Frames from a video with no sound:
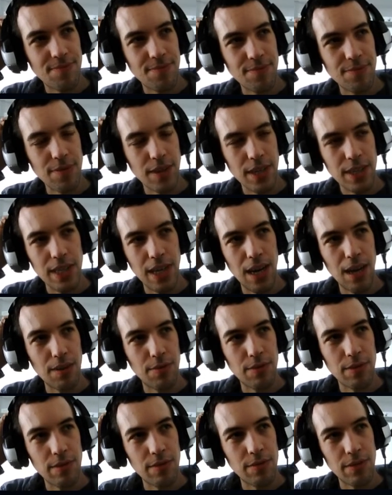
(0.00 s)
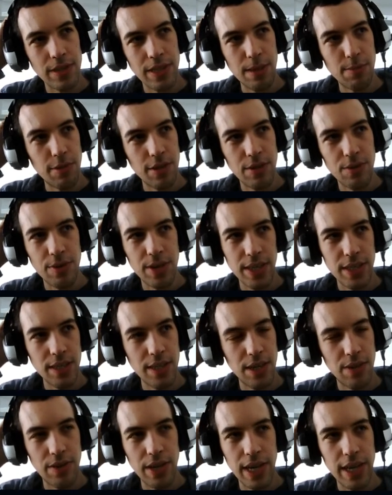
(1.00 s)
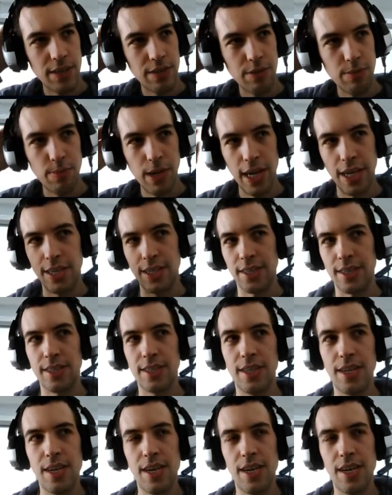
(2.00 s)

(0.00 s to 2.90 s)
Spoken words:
example, for some odd reason, you only had 2 patients,